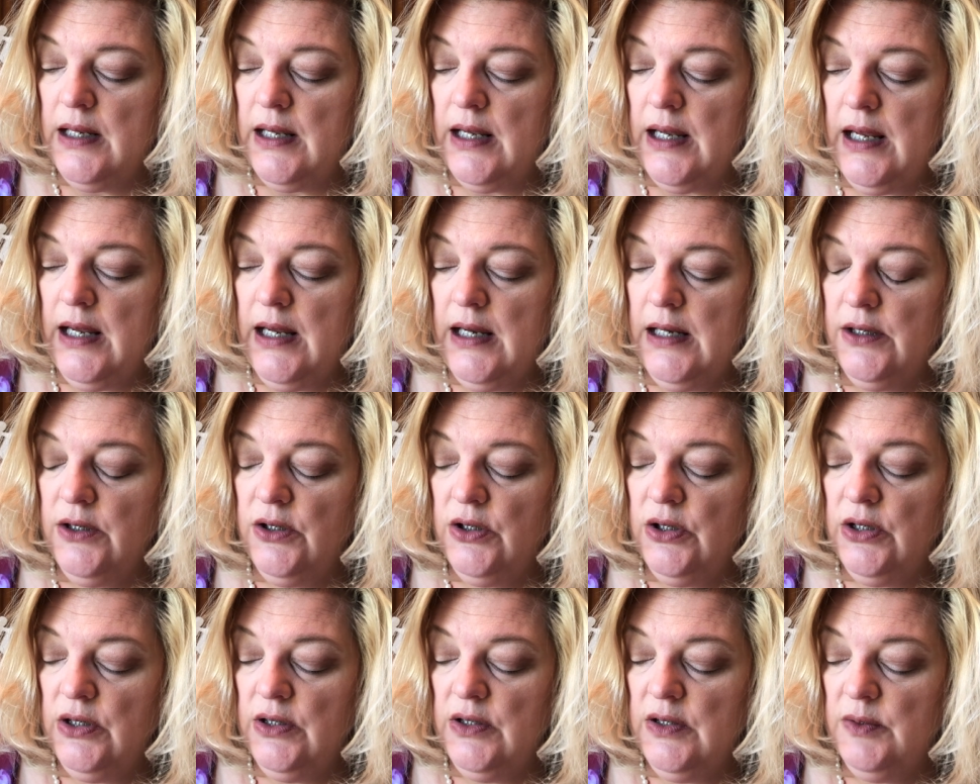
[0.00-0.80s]
and
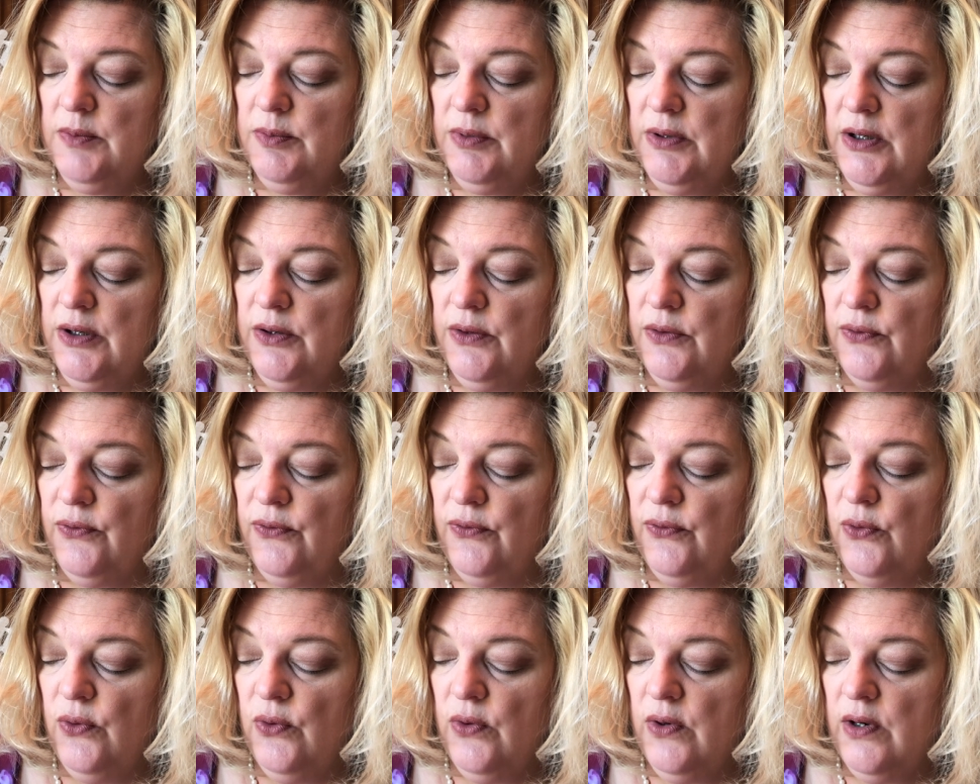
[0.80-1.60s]
she spent
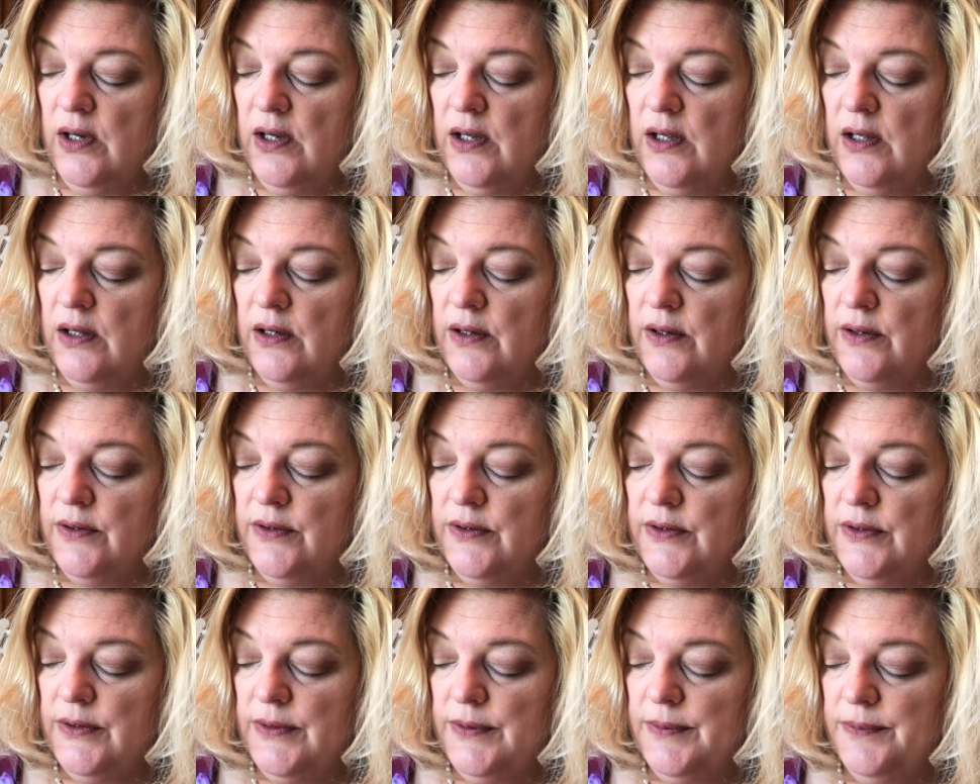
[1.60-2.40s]

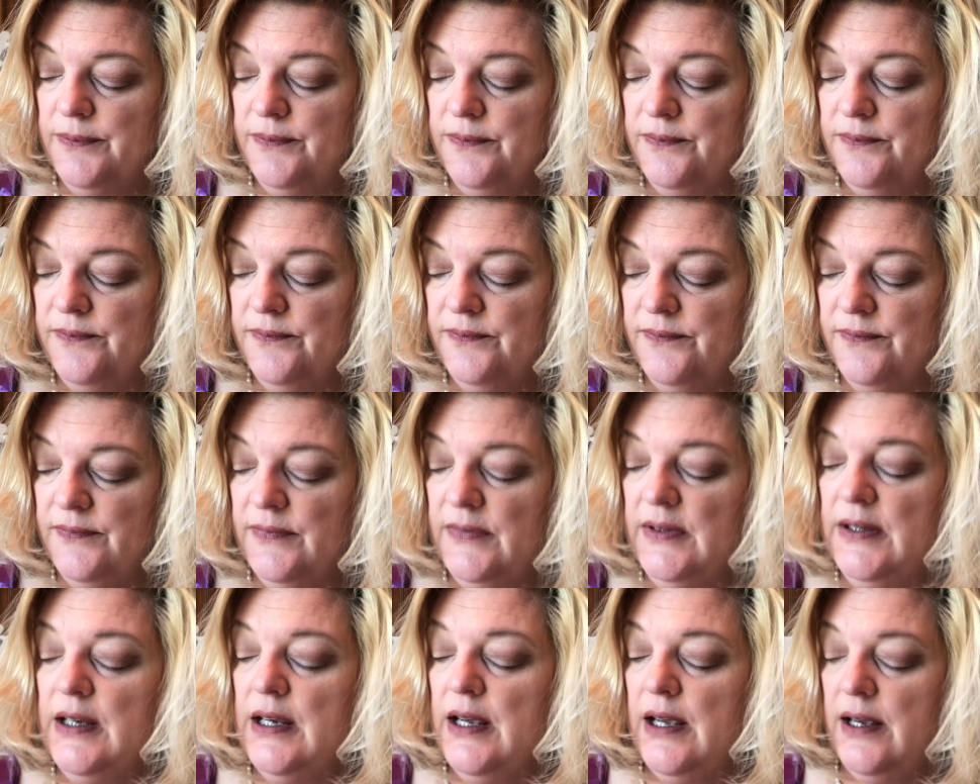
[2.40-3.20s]
$4,
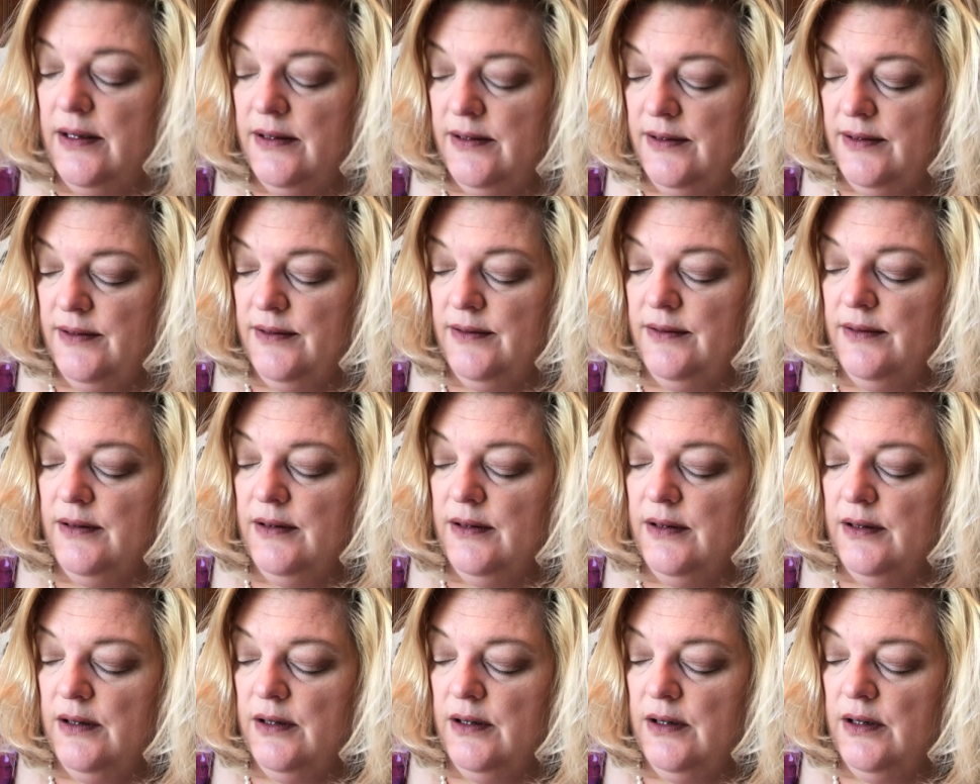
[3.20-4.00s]
yes,
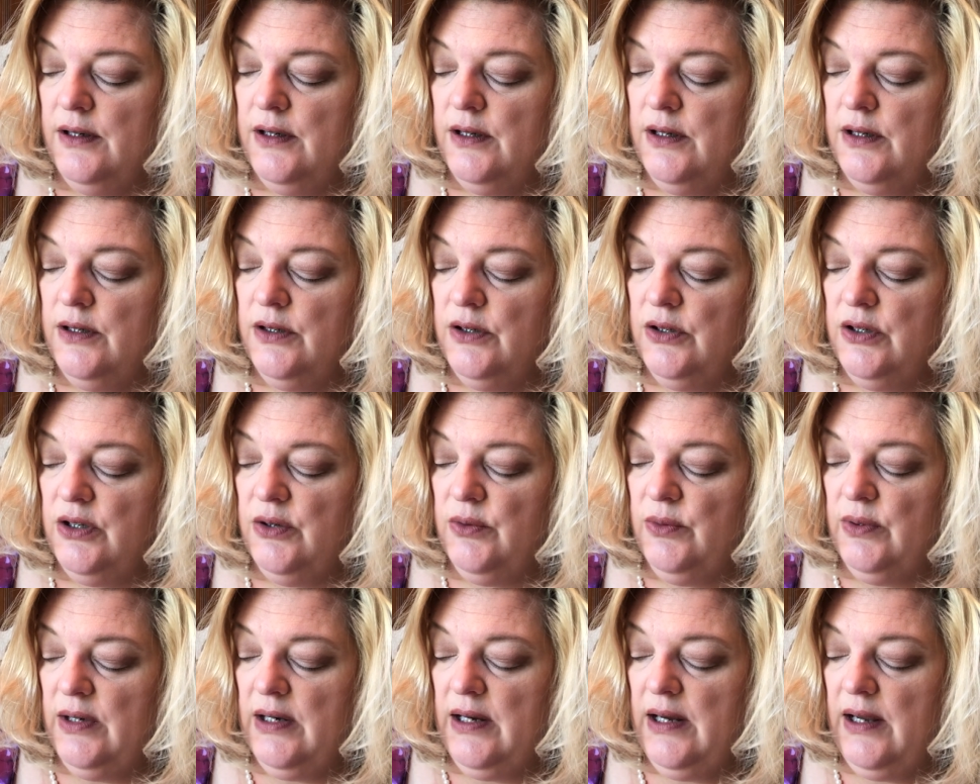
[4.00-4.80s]
she
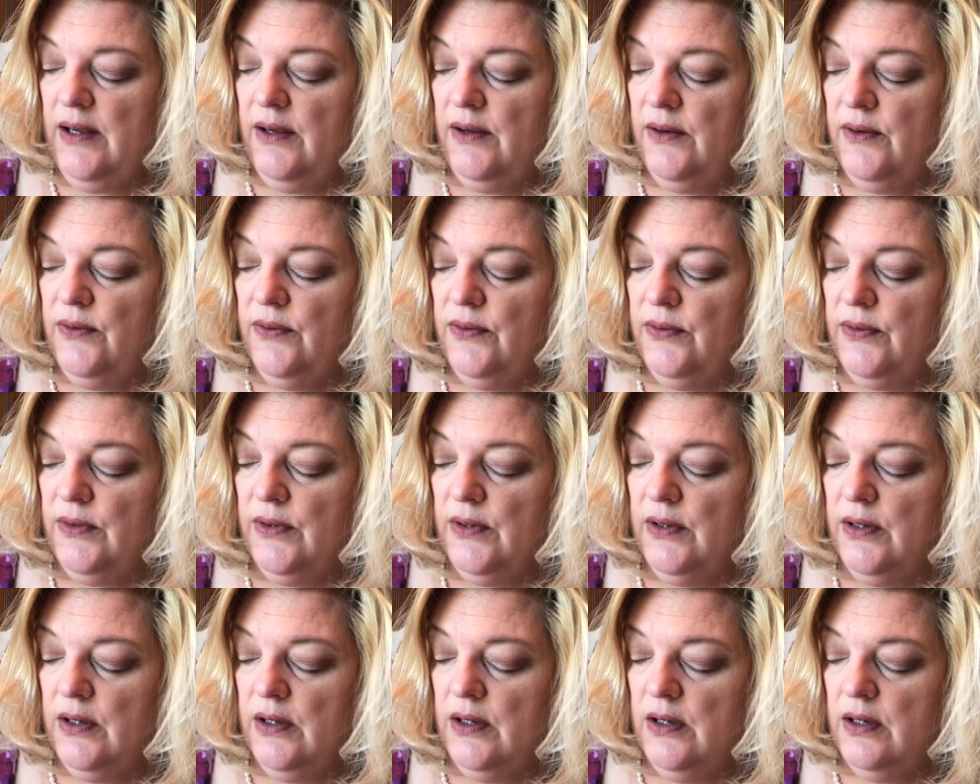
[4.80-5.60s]
would have
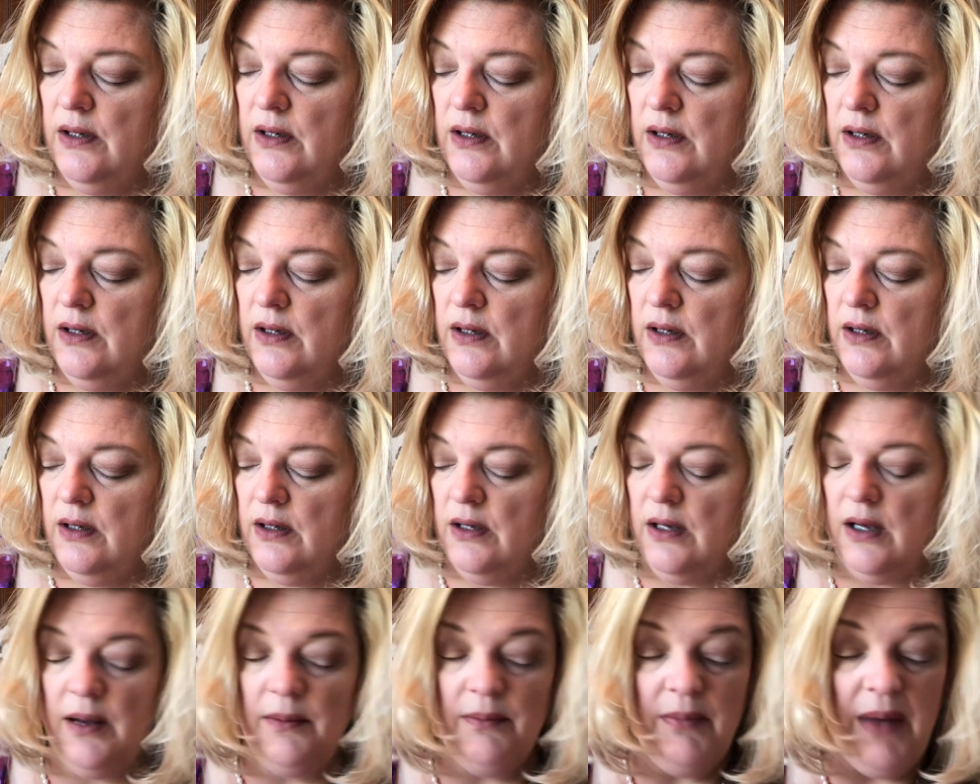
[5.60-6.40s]

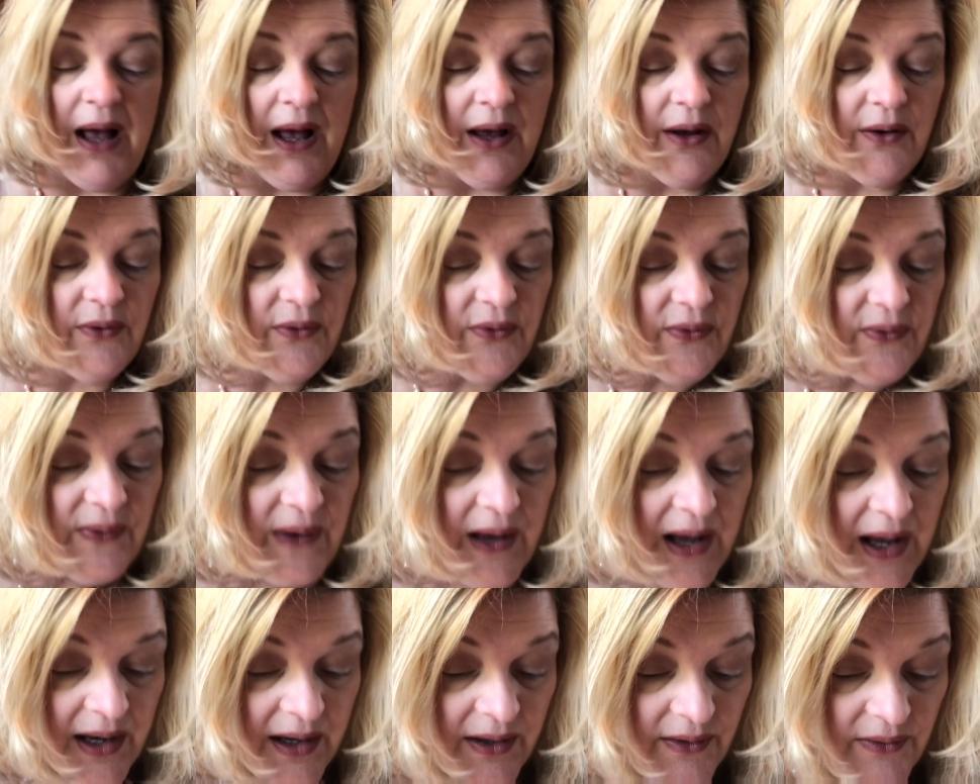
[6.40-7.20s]
about
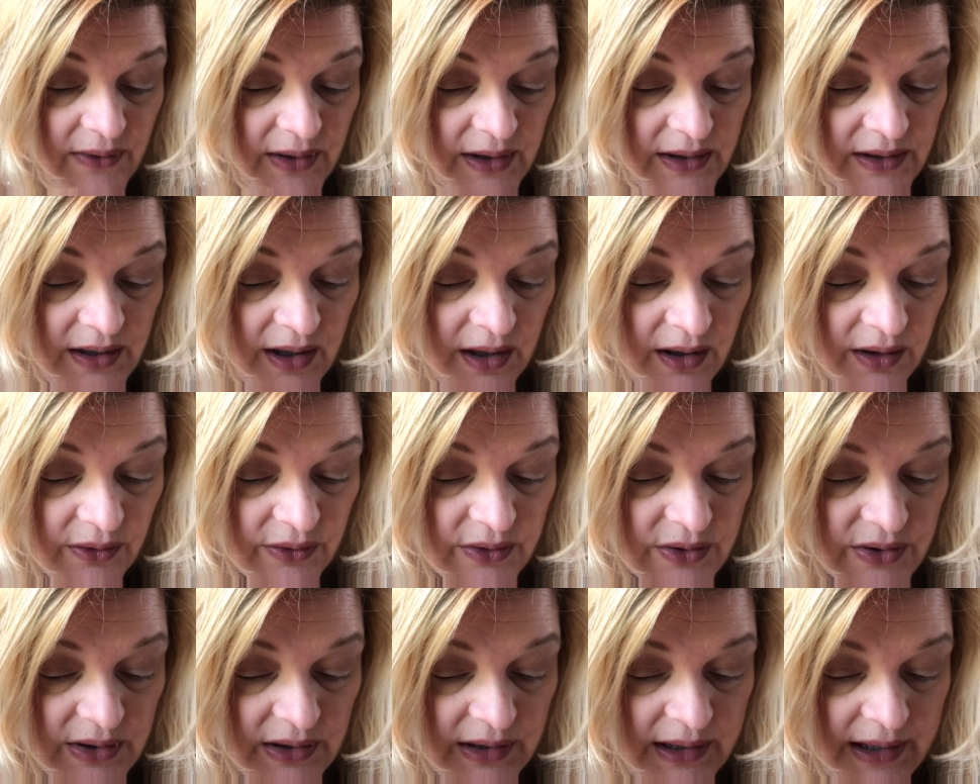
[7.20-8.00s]
$5
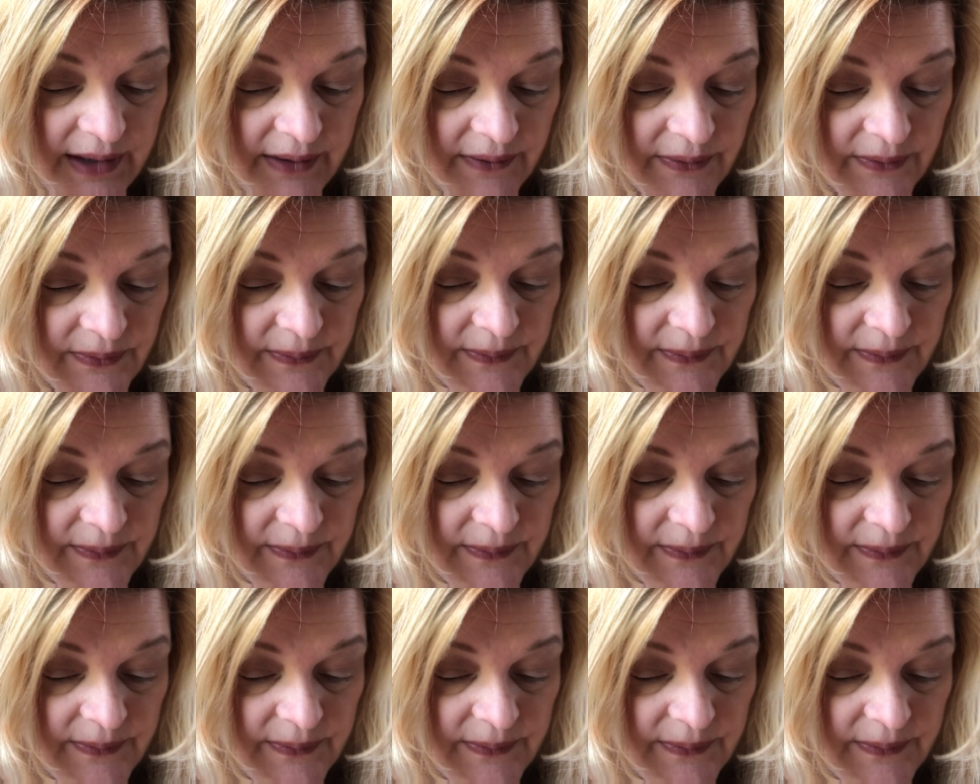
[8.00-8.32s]
left.